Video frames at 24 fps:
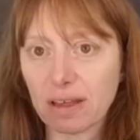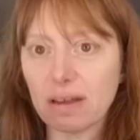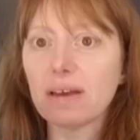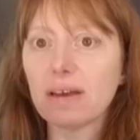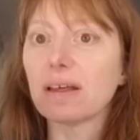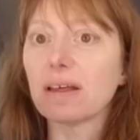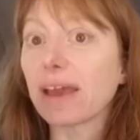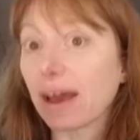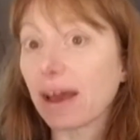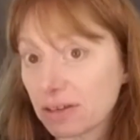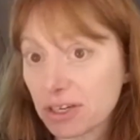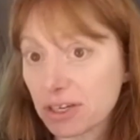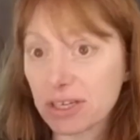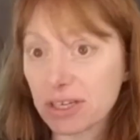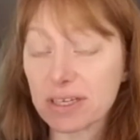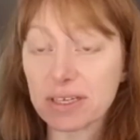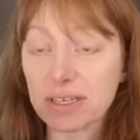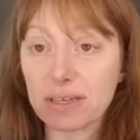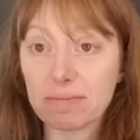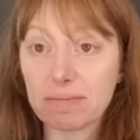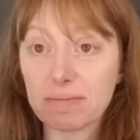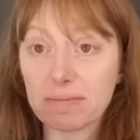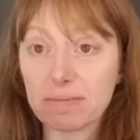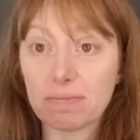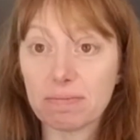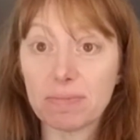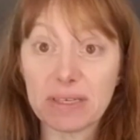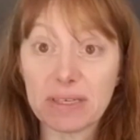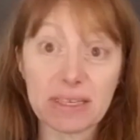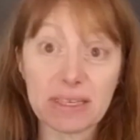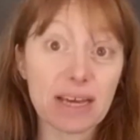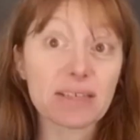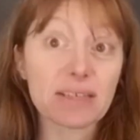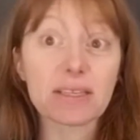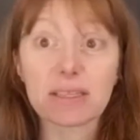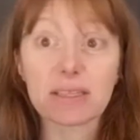the Ganges
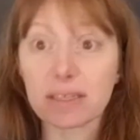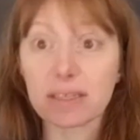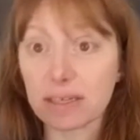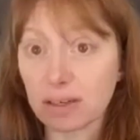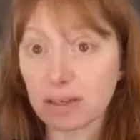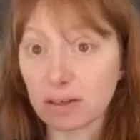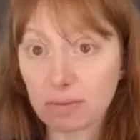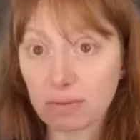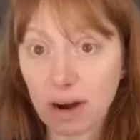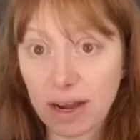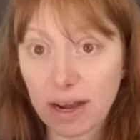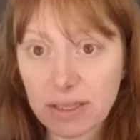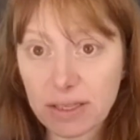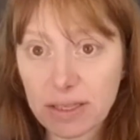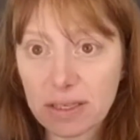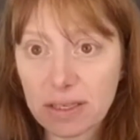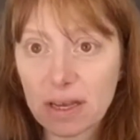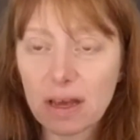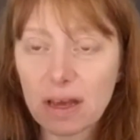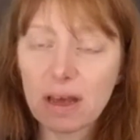possesses legal rights.